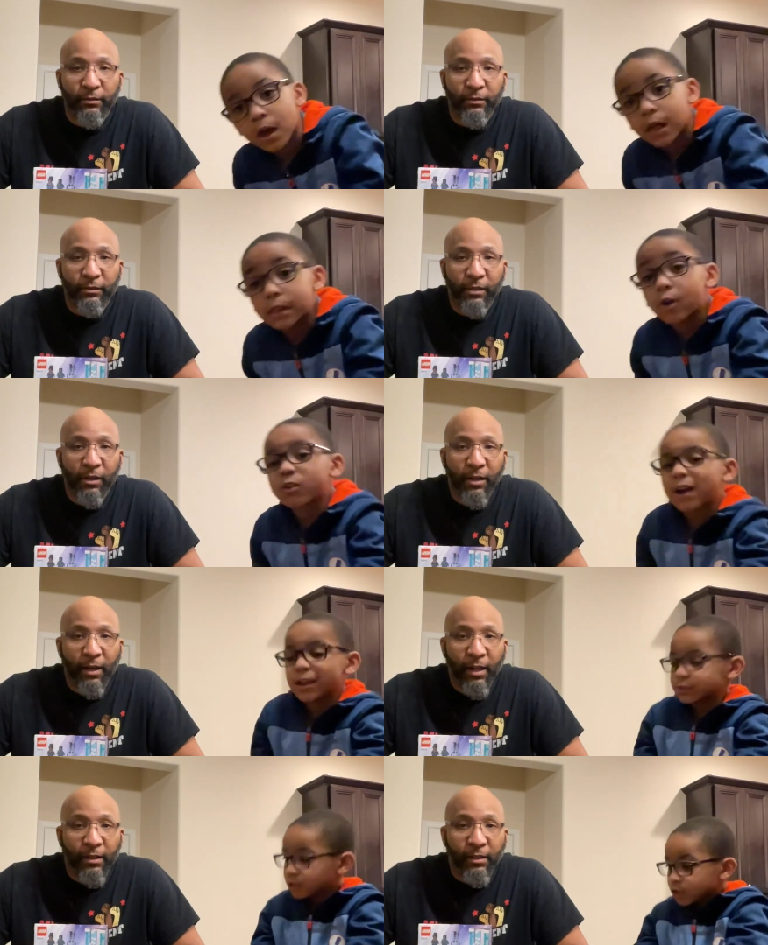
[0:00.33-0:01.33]
Speaker 1: Hello
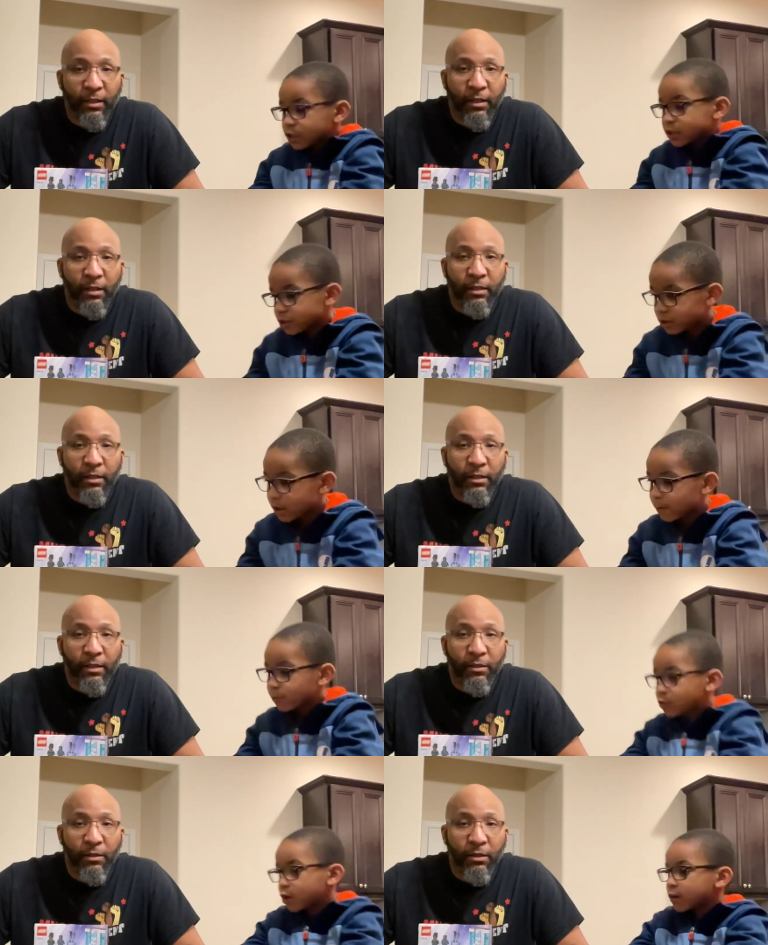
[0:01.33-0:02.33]
guys, today
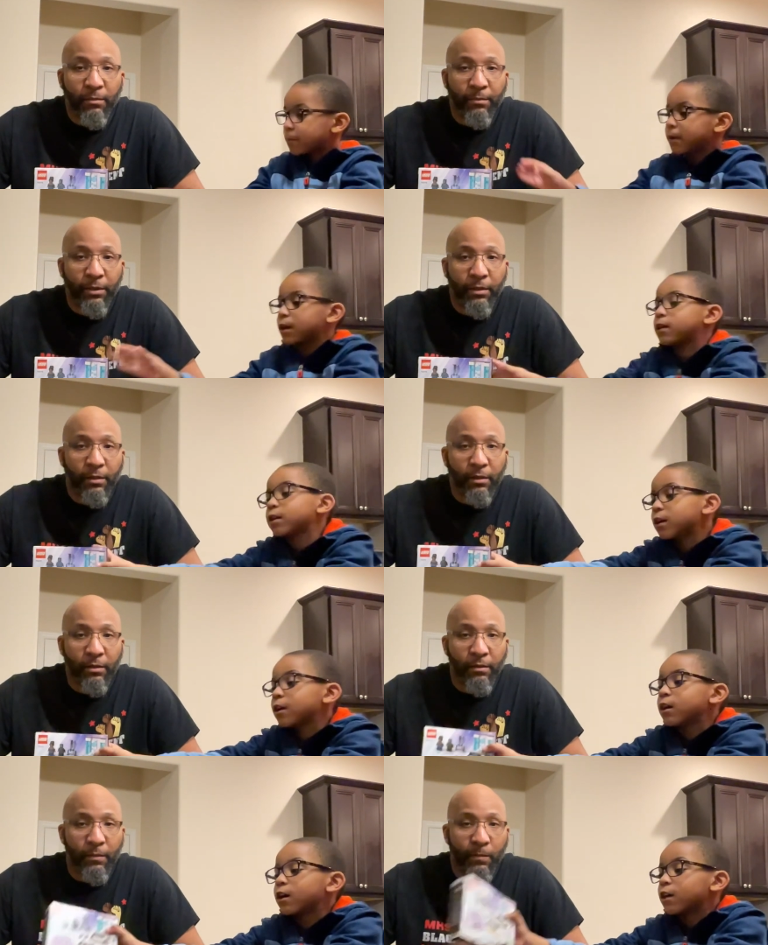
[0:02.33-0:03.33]
we're gonna make
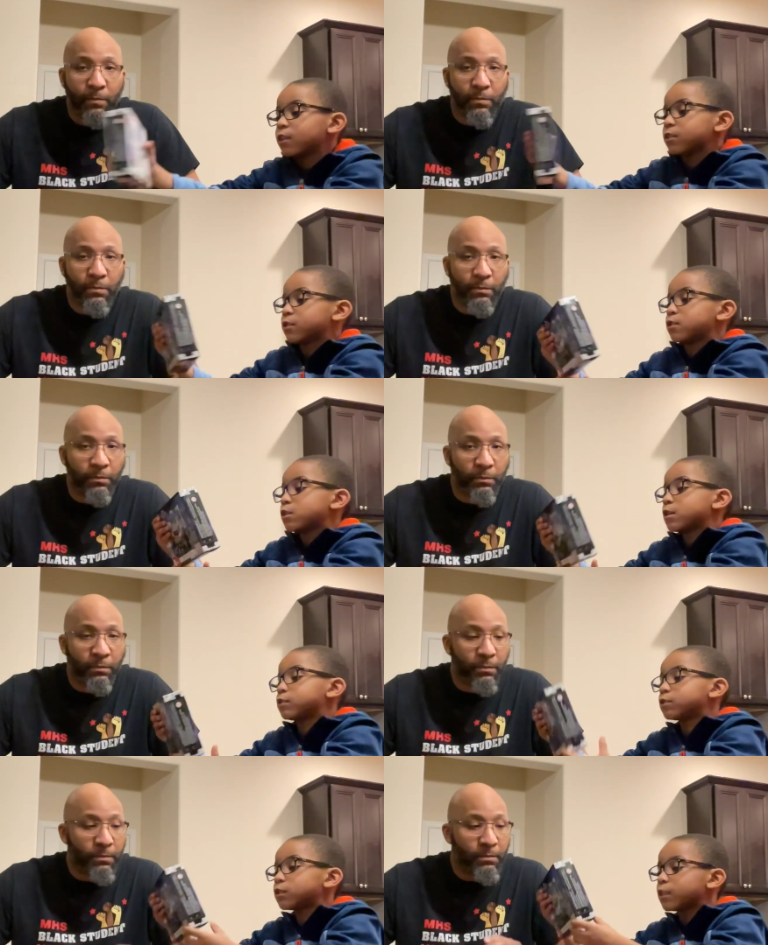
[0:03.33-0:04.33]

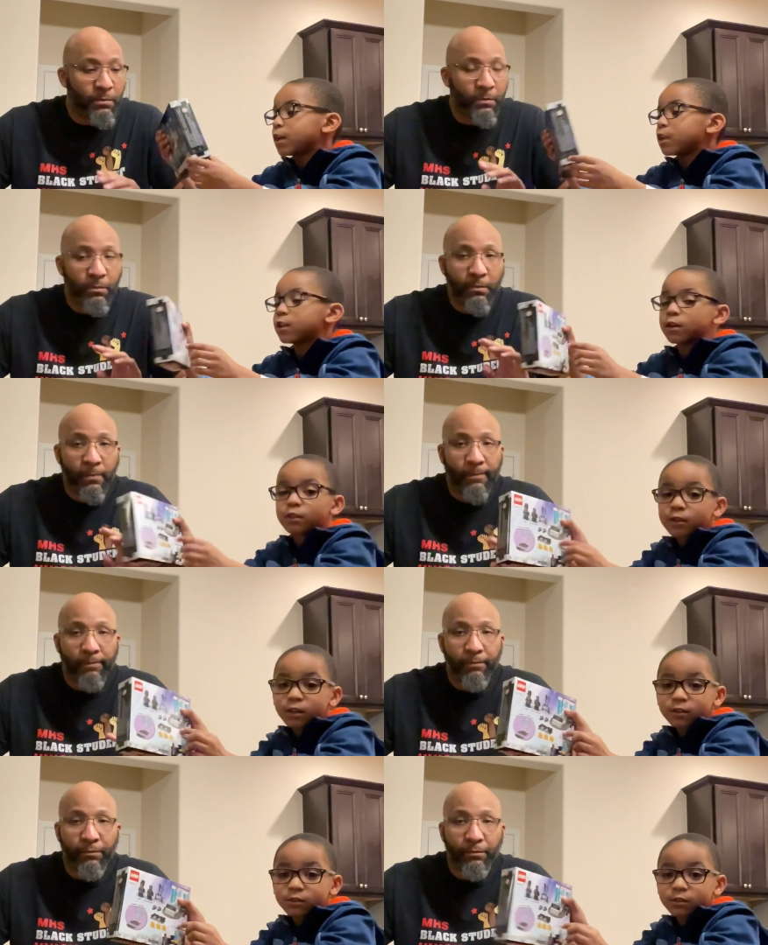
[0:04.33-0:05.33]
this,
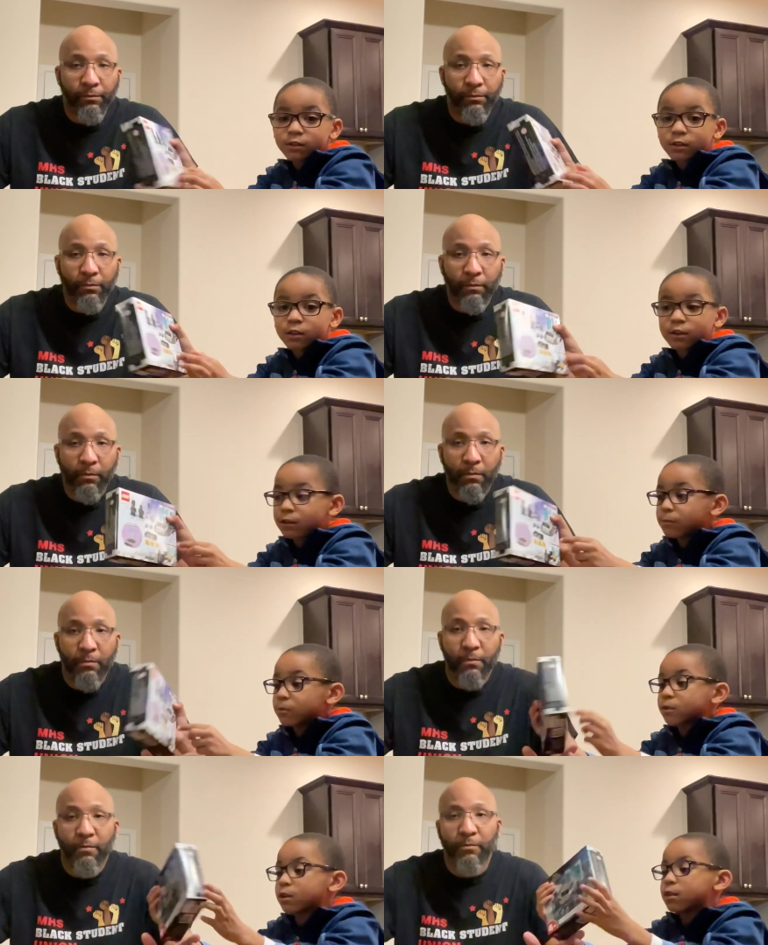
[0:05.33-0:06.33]
this,
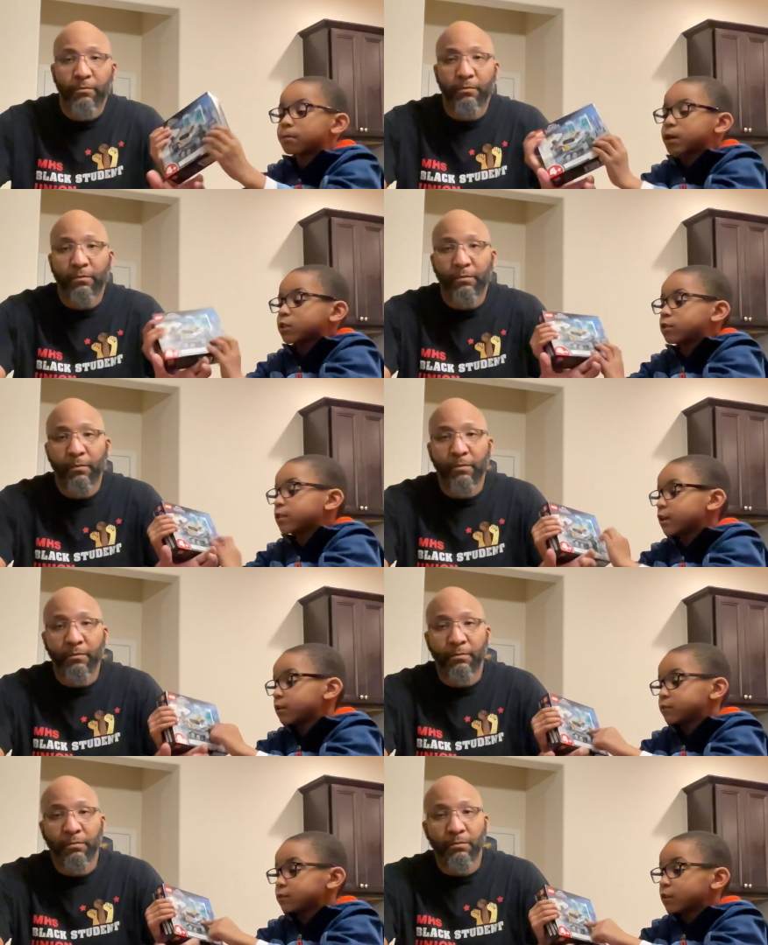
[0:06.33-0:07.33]
we're gonna make
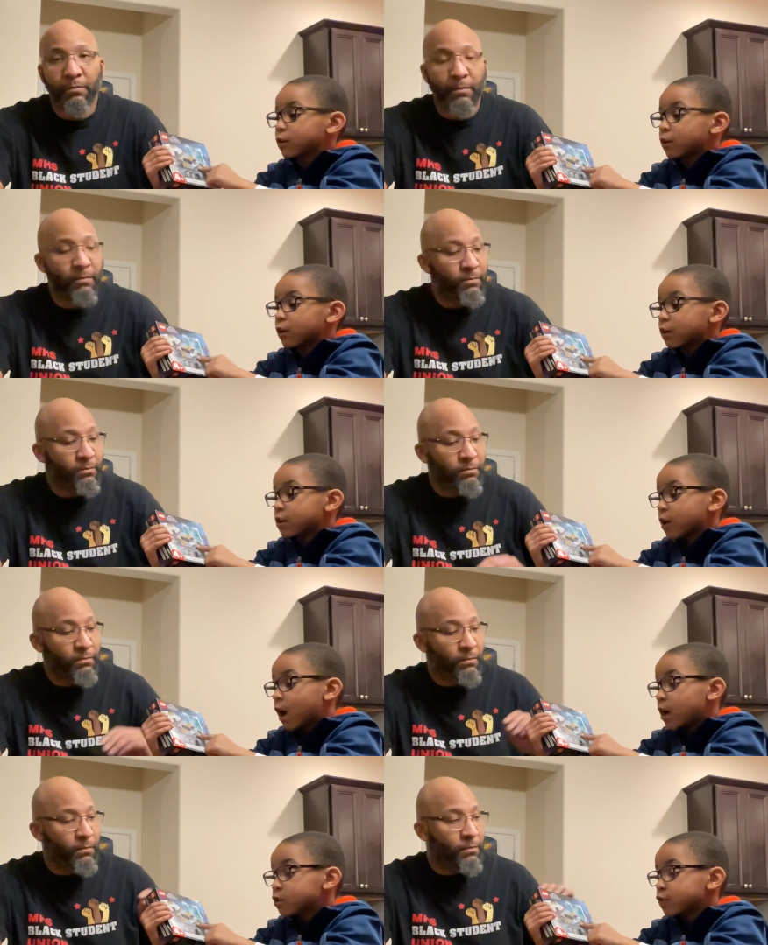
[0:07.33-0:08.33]
this in
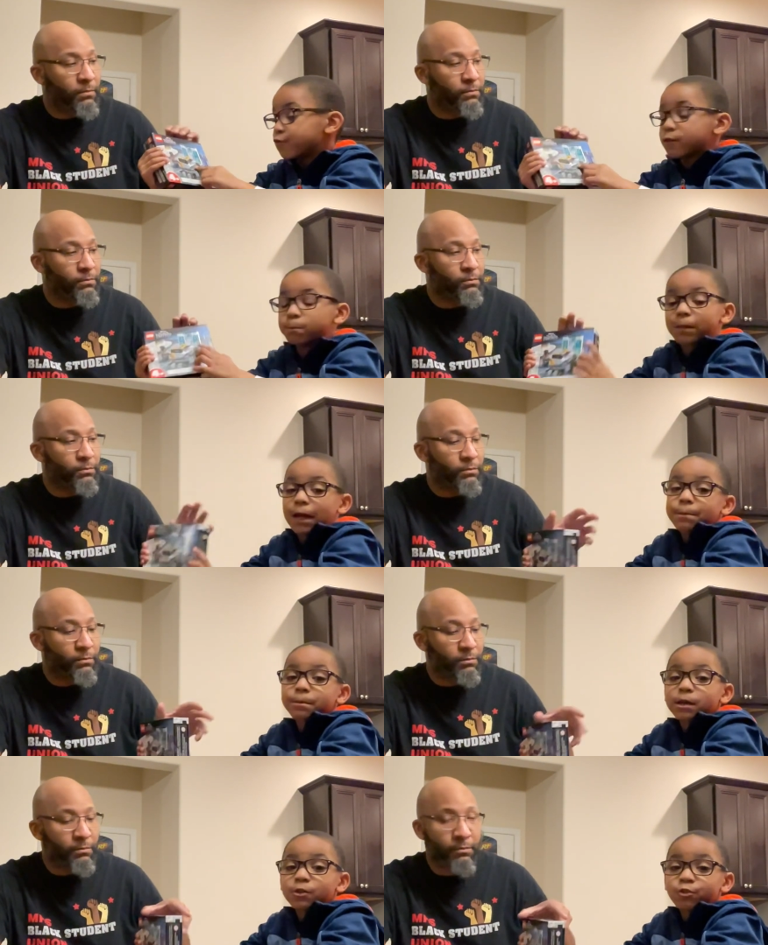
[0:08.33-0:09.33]
honor for Black
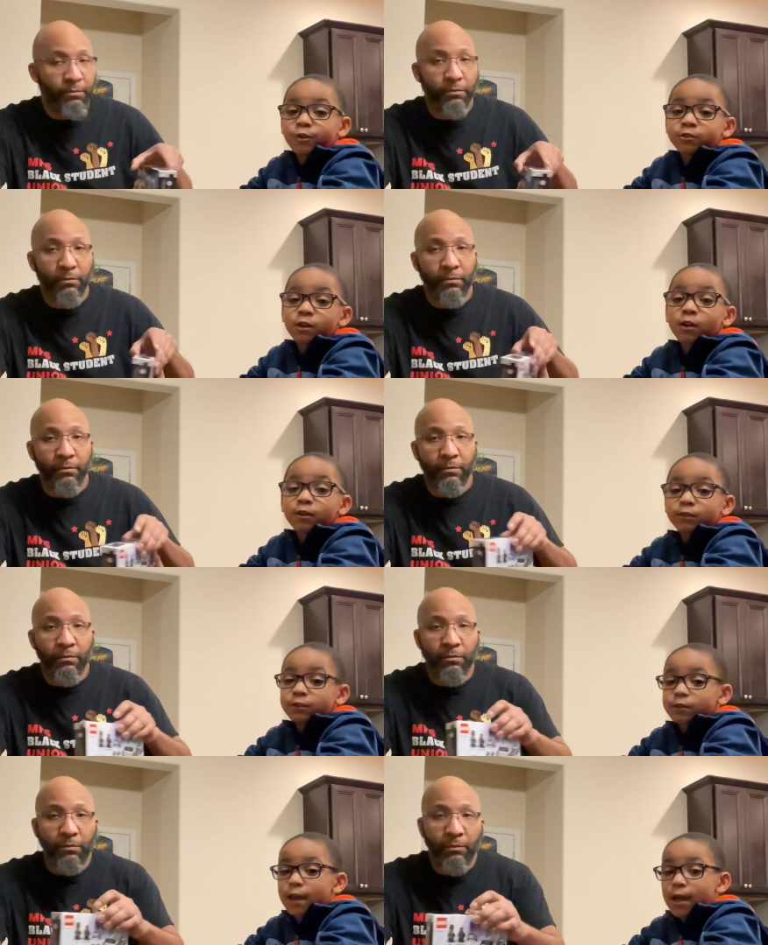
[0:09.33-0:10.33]
Panther
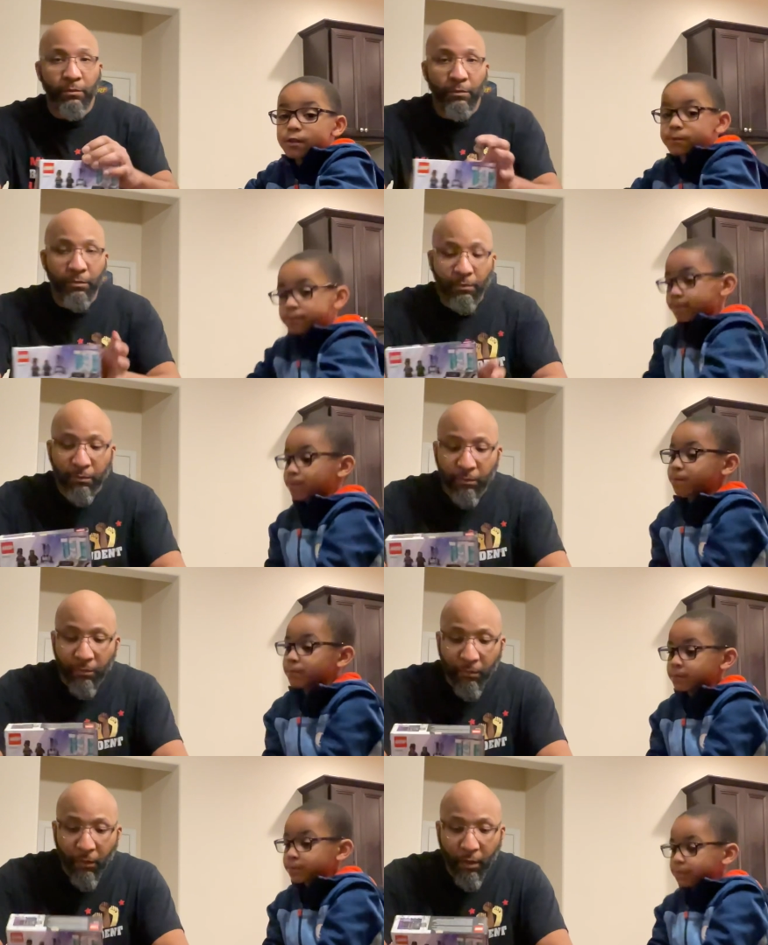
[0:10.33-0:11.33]
Day.
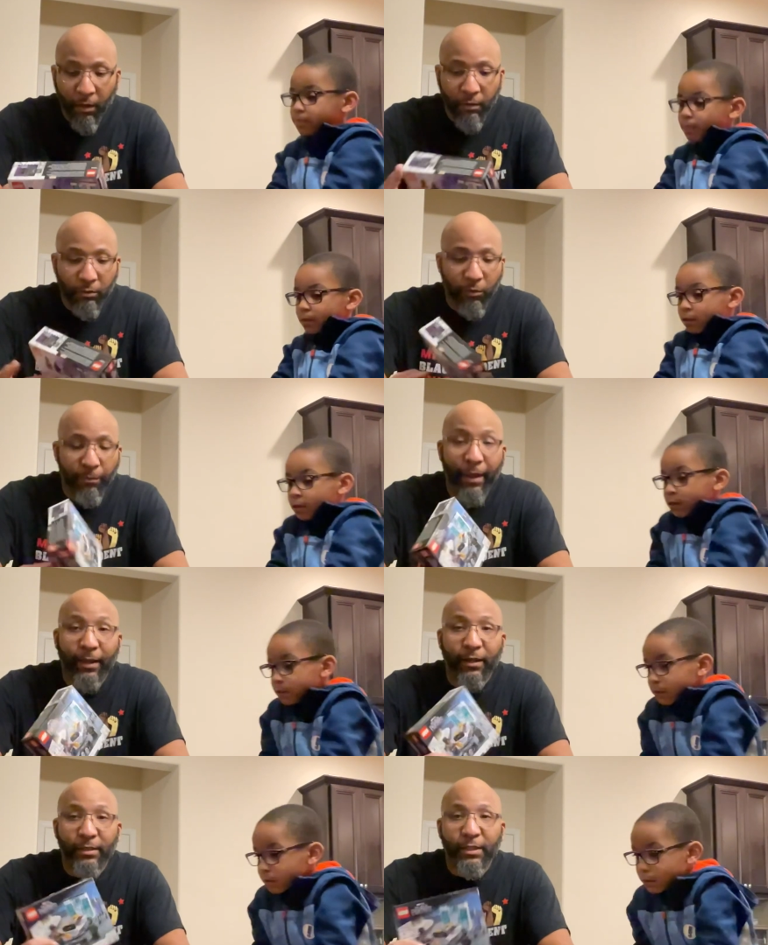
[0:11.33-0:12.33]
Speaker 2: So we're
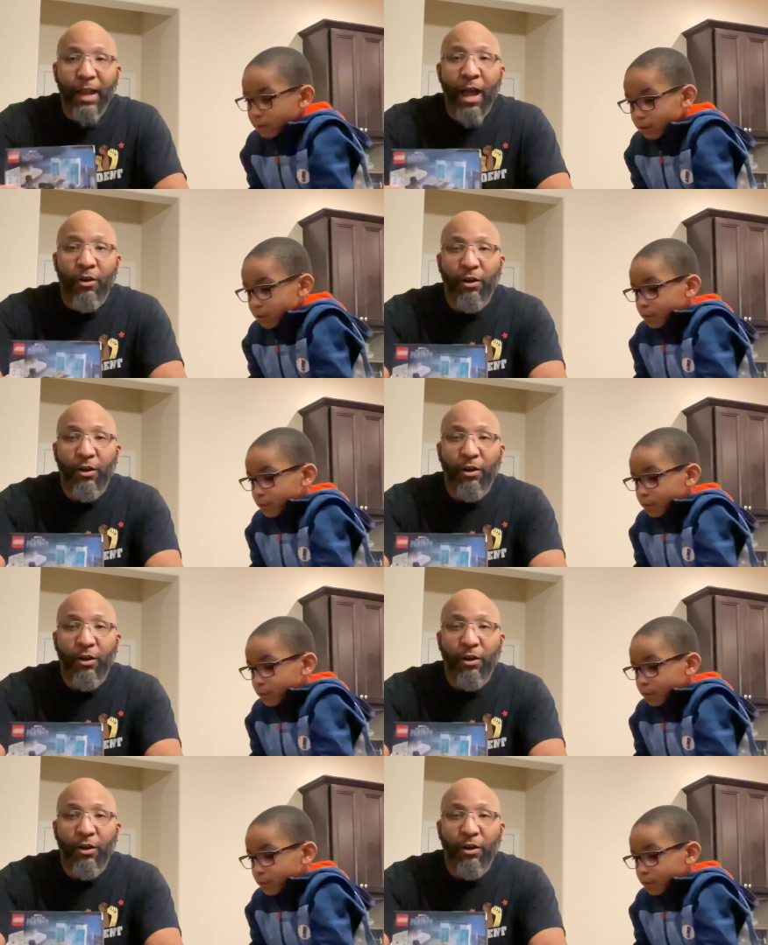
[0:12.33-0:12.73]
making this in honor